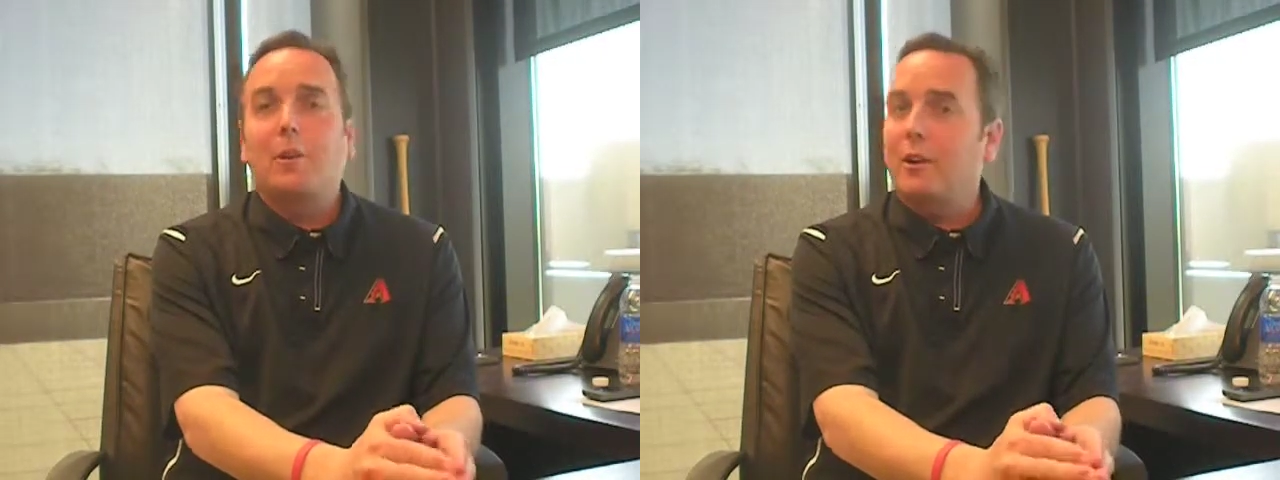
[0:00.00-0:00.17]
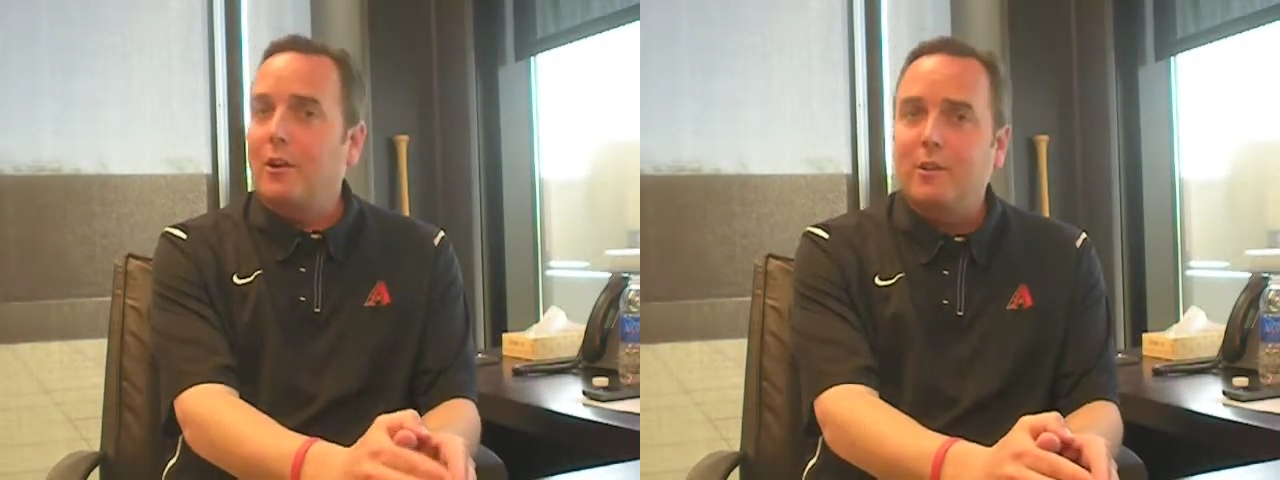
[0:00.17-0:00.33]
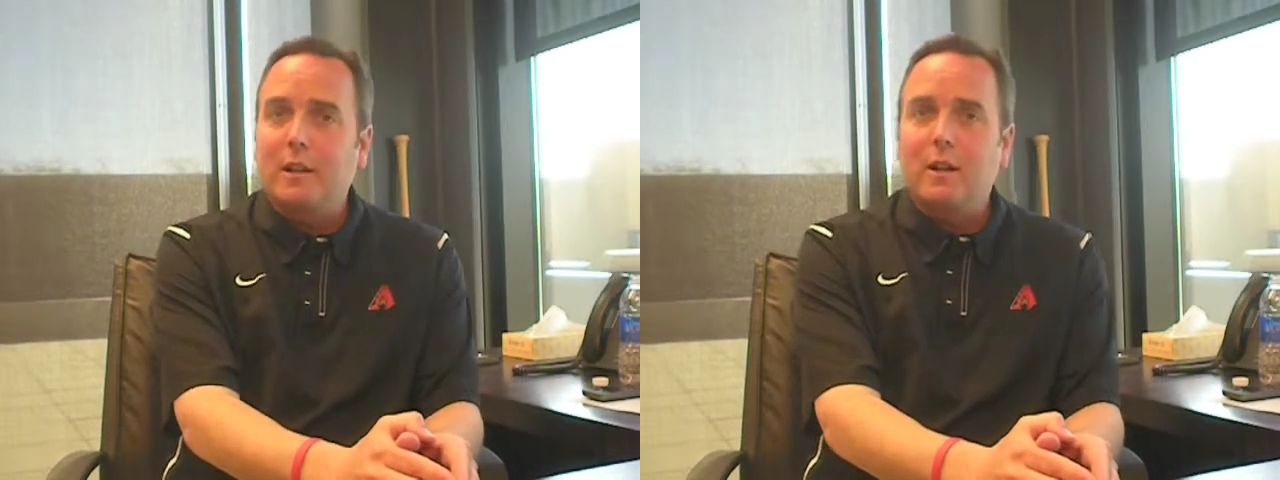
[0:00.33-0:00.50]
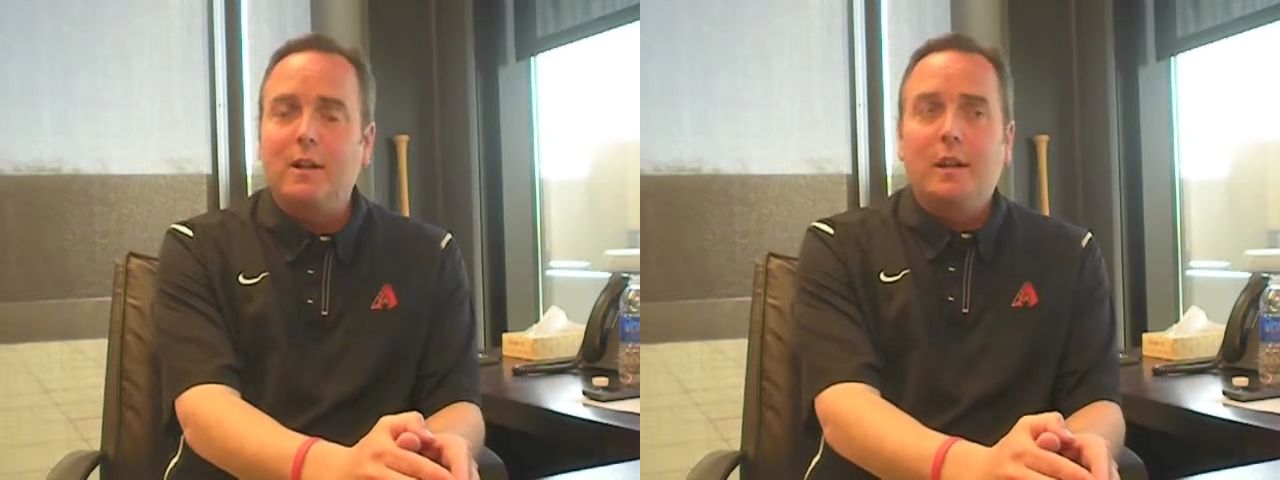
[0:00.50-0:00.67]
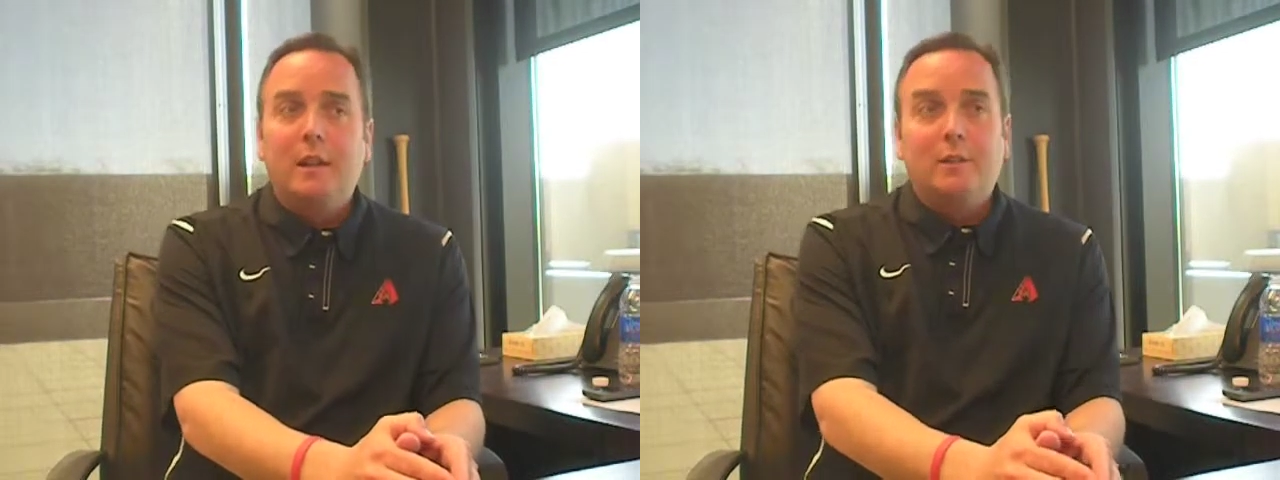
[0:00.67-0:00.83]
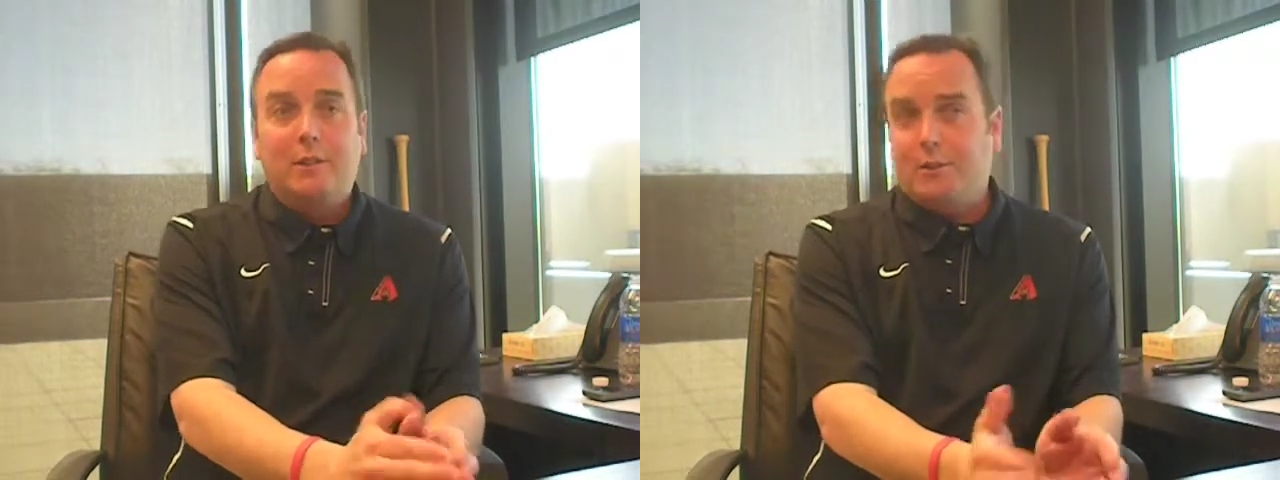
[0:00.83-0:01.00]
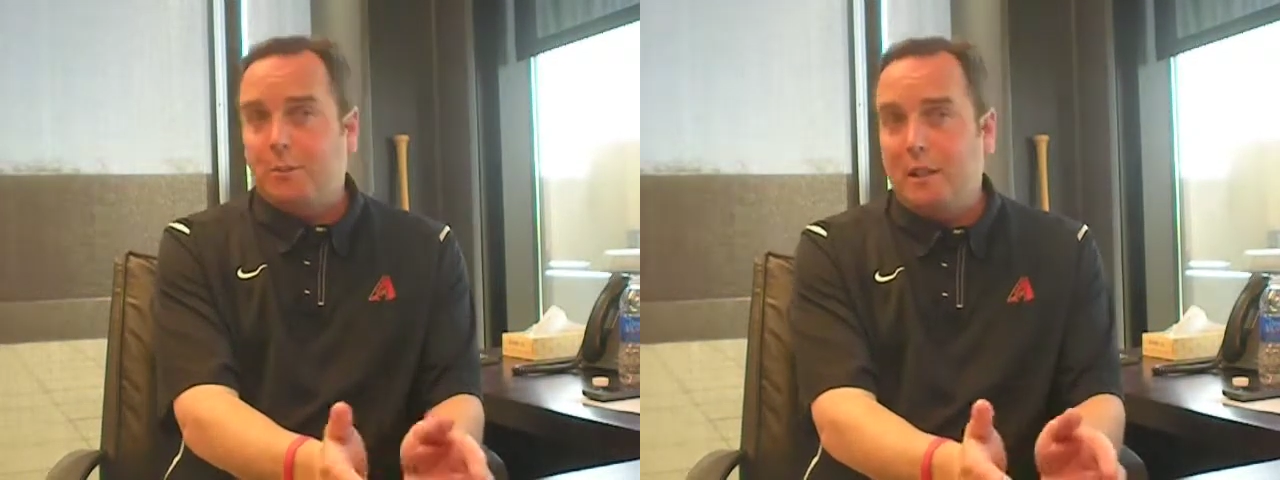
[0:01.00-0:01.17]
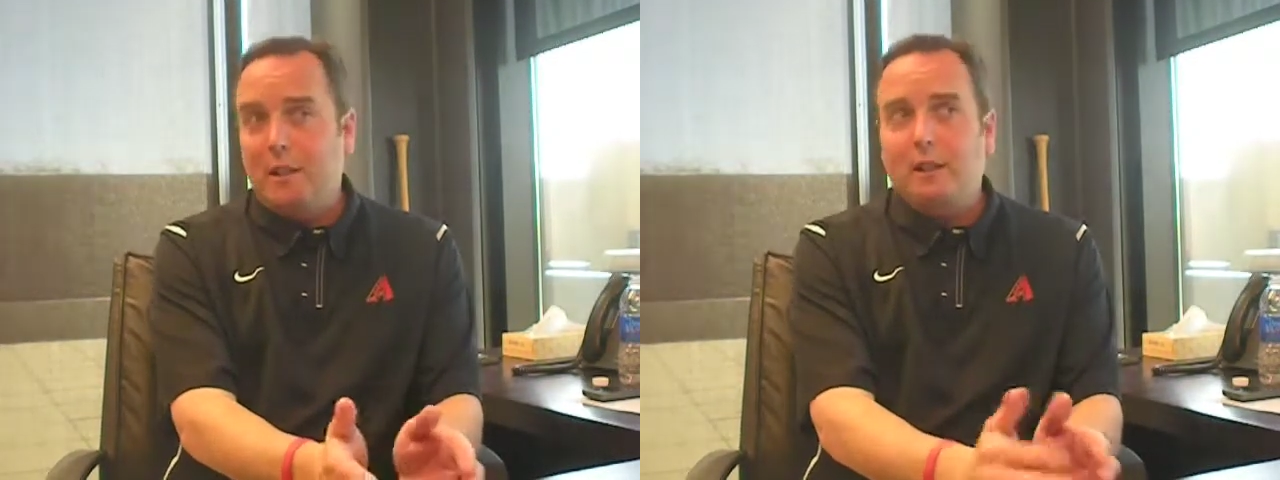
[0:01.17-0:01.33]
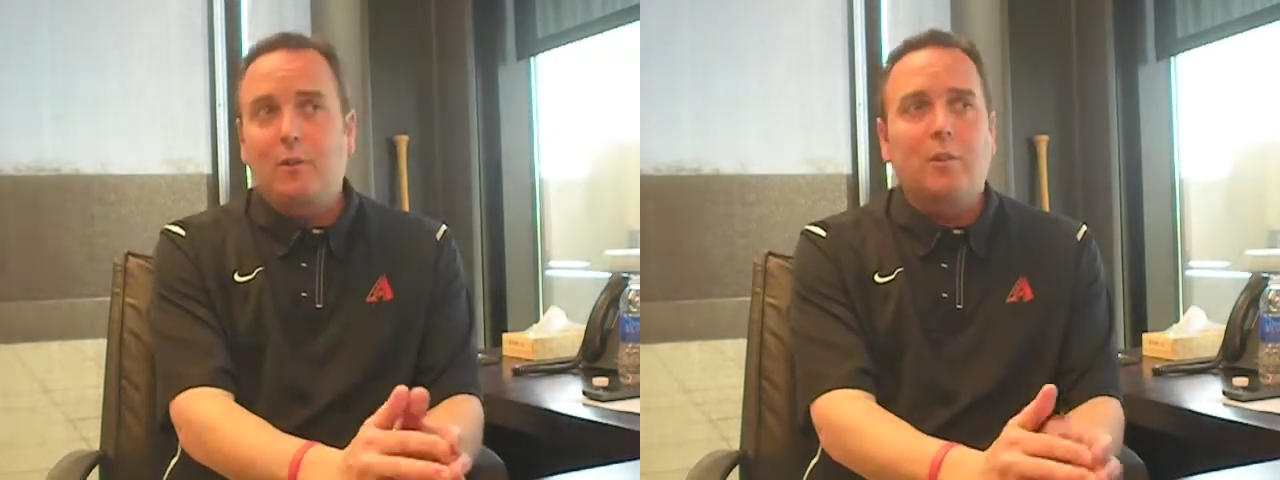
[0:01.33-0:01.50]
or I go there to
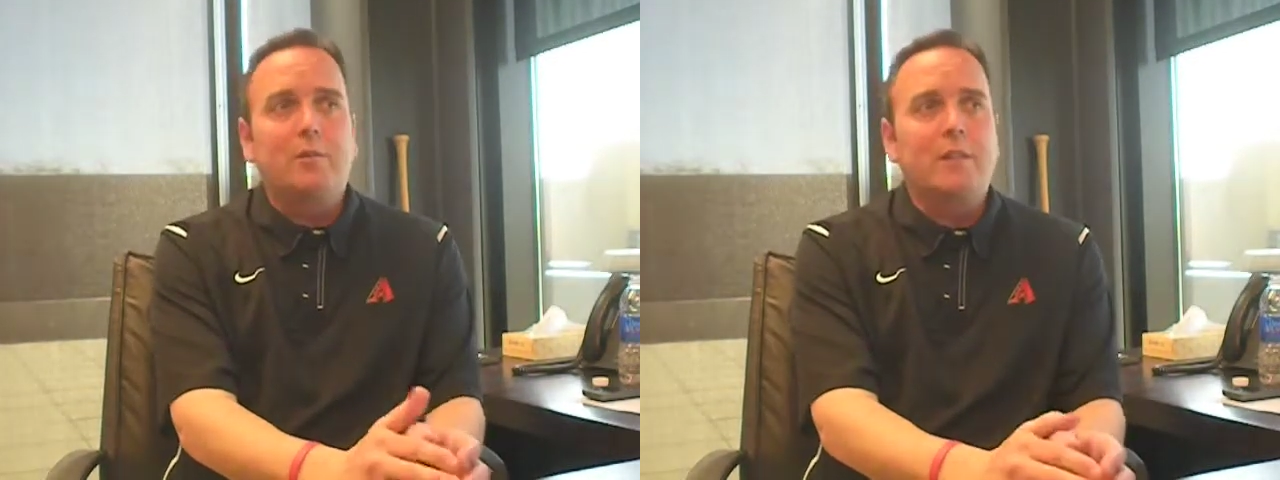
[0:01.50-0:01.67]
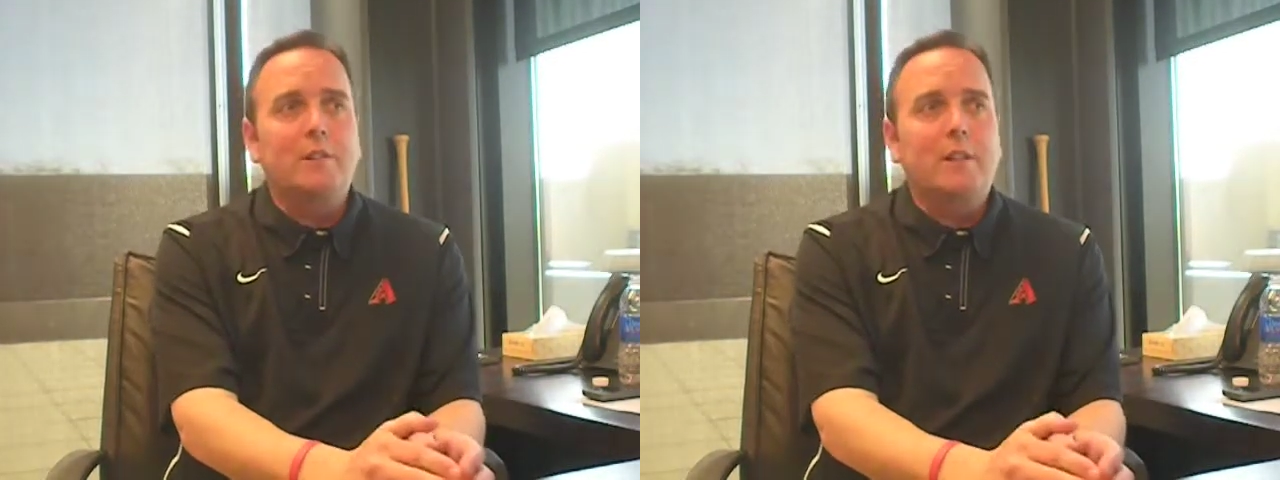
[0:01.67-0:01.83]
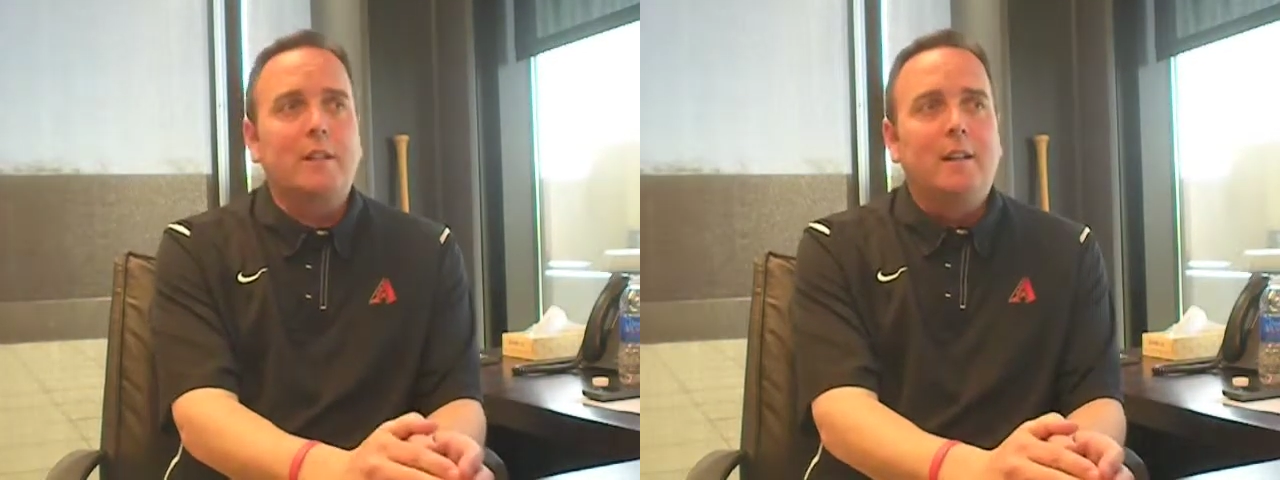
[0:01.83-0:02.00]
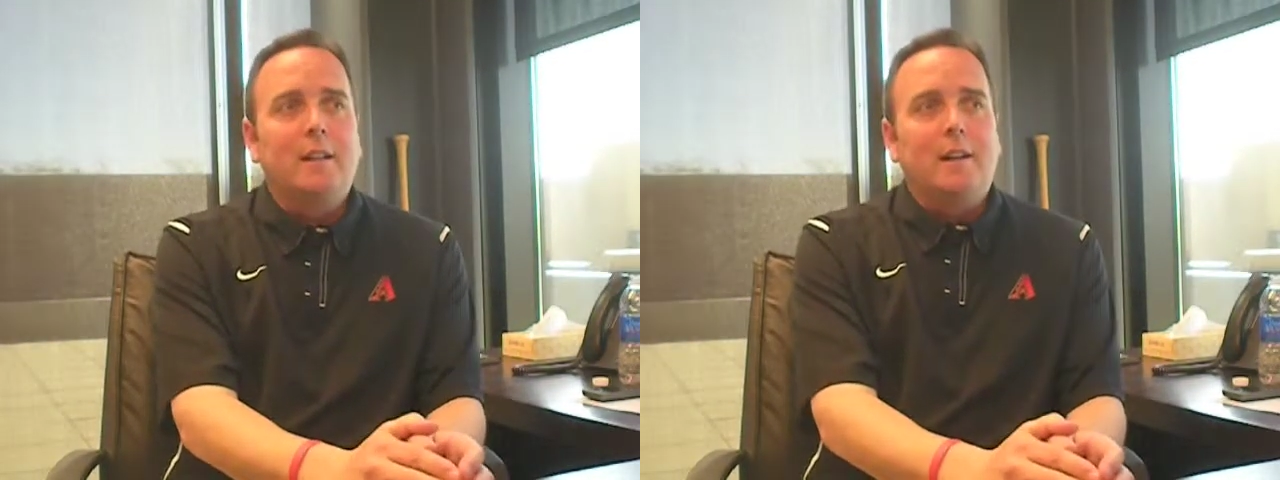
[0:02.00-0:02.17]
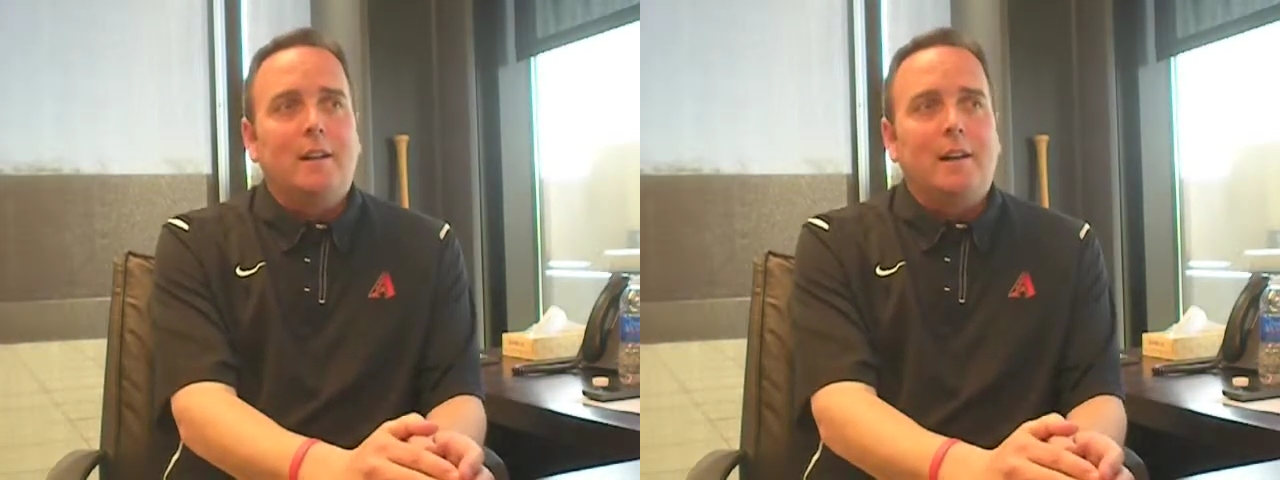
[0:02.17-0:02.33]
speak or to visit,